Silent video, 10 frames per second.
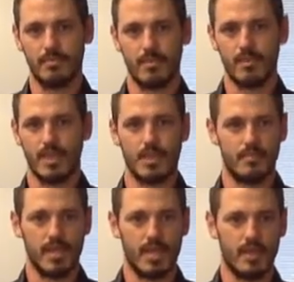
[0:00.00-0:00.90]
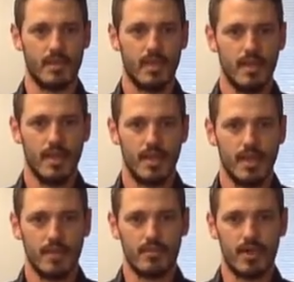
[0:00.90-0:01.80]
which helps our
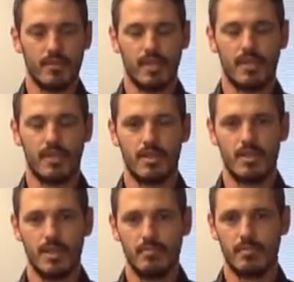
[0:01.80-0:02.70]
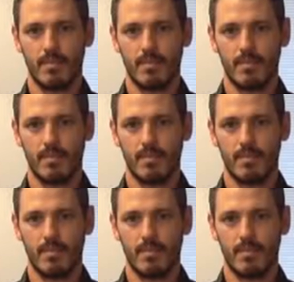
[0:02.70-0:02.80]
aerobic conditioning